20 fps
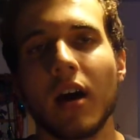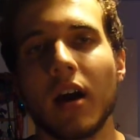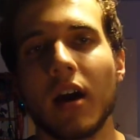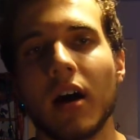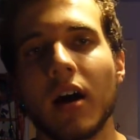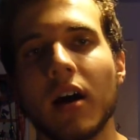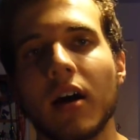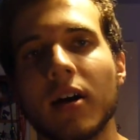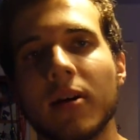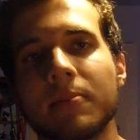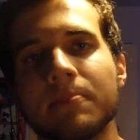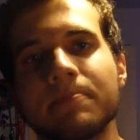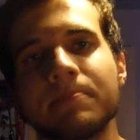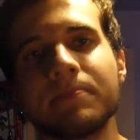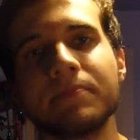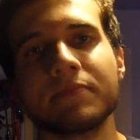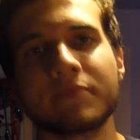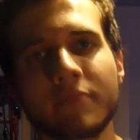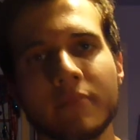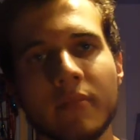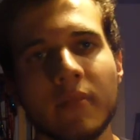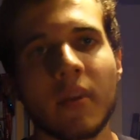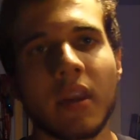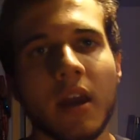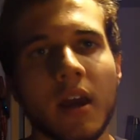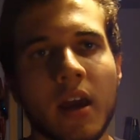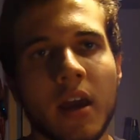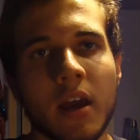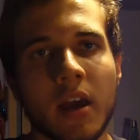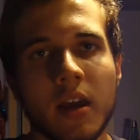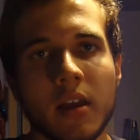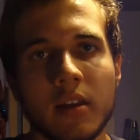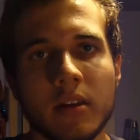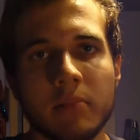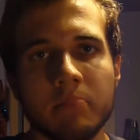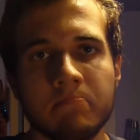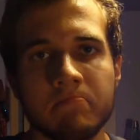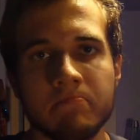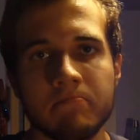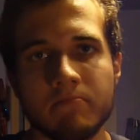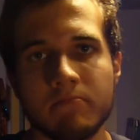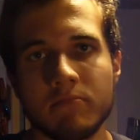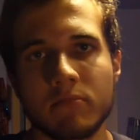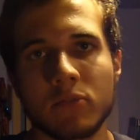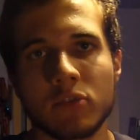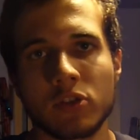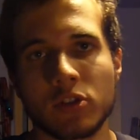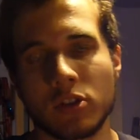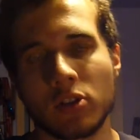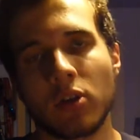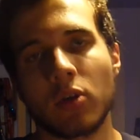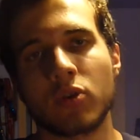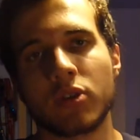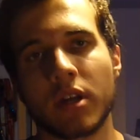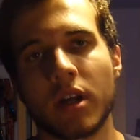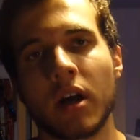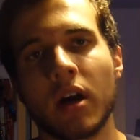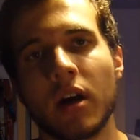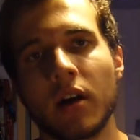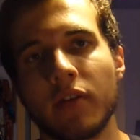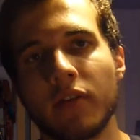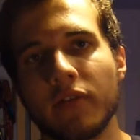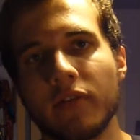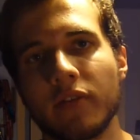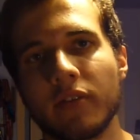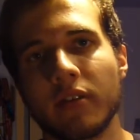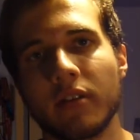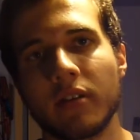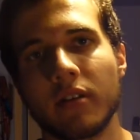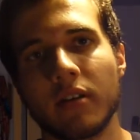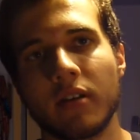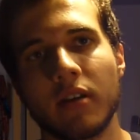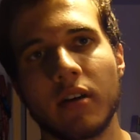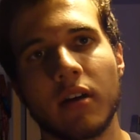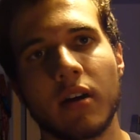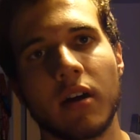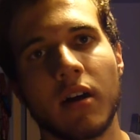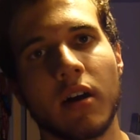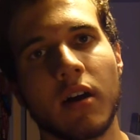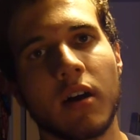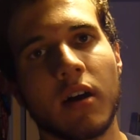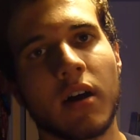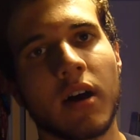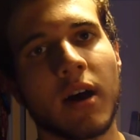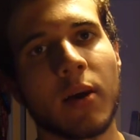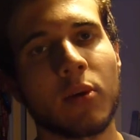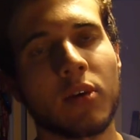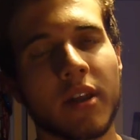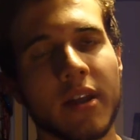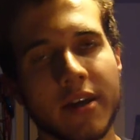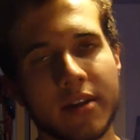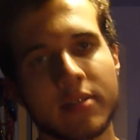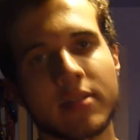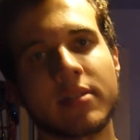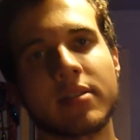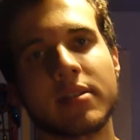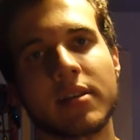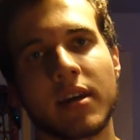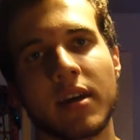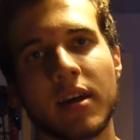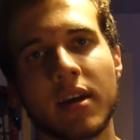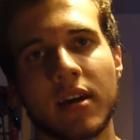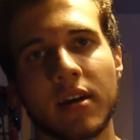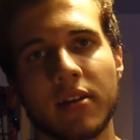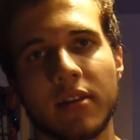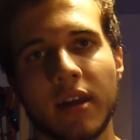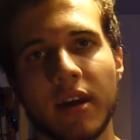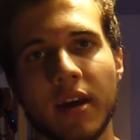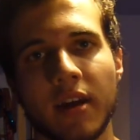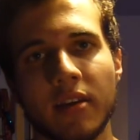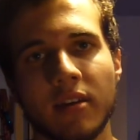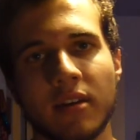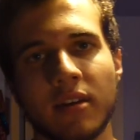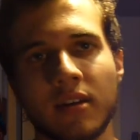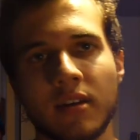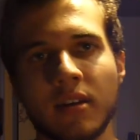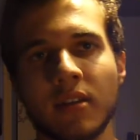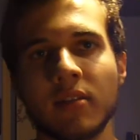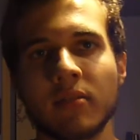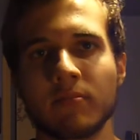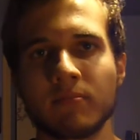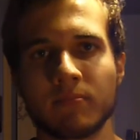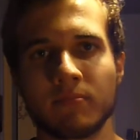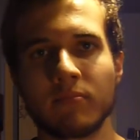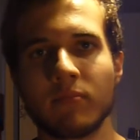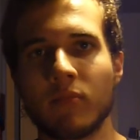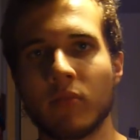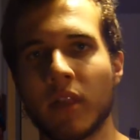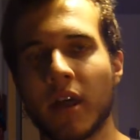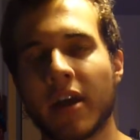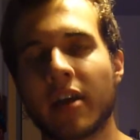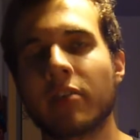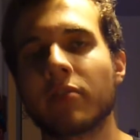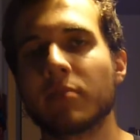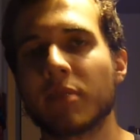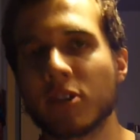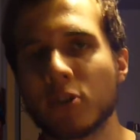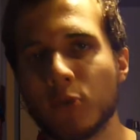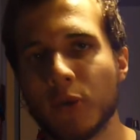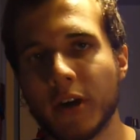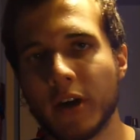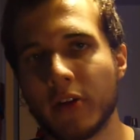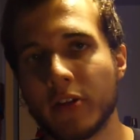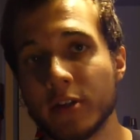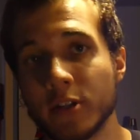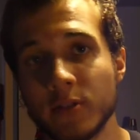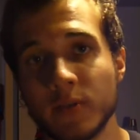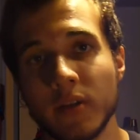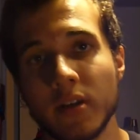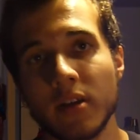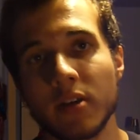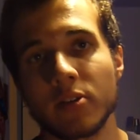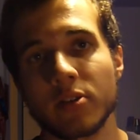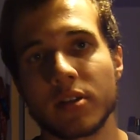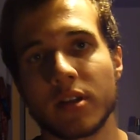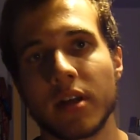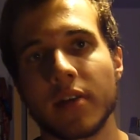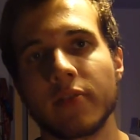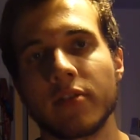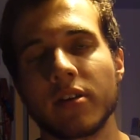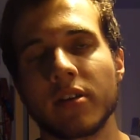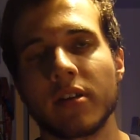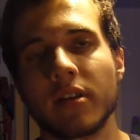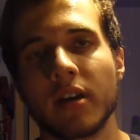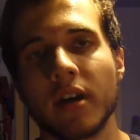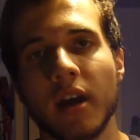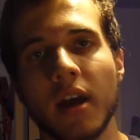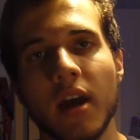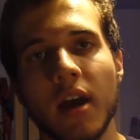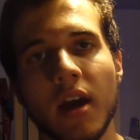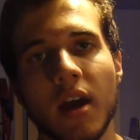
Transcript: Um, and just to close it off, uh, I would like to say that in light of me doing all these videos and everything,